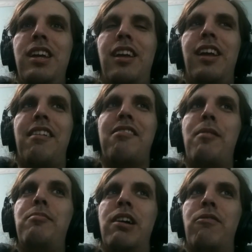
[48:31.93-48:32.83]
it,
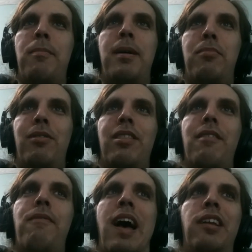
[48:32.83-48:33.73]
except I remembered
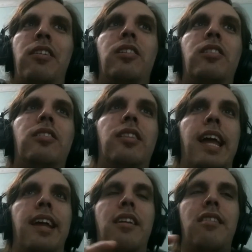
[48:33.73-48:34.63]
the final
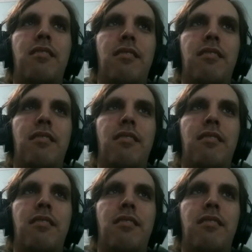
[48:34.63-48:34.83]
like